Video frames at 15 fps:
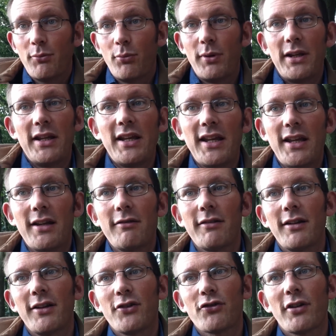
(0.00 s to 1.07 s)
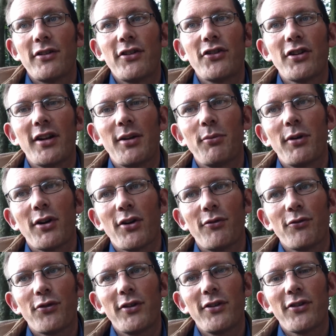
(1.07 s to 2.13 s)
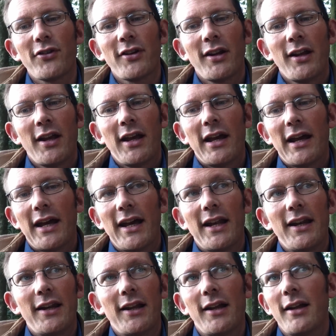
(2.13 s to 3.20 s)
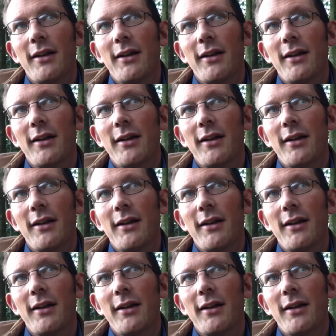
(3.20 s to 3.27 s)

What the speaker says: we here at the Transition Network Conference, and